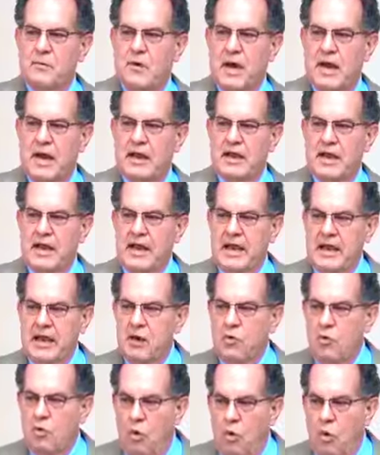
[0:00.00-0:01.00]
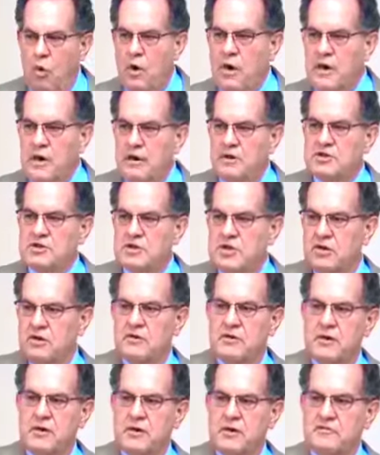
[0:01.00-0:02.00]
why do any warn their
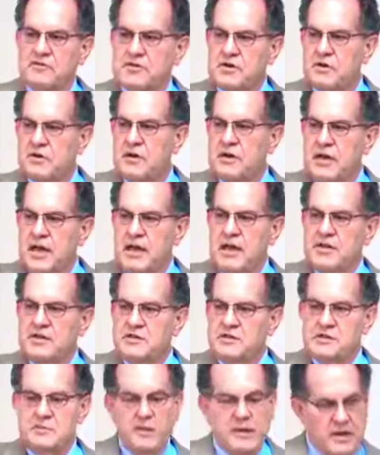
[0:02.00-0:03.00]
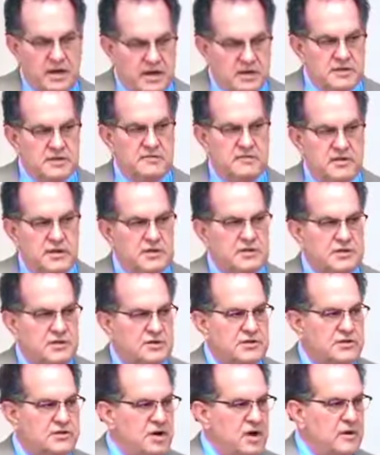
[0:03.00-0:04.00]
children of certain dangers because of this
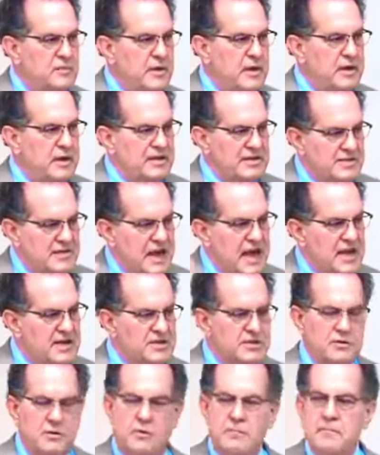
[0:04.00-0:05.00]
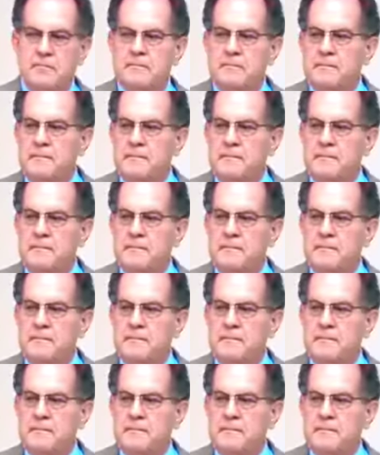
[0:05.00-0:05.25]
discernment? It's natural.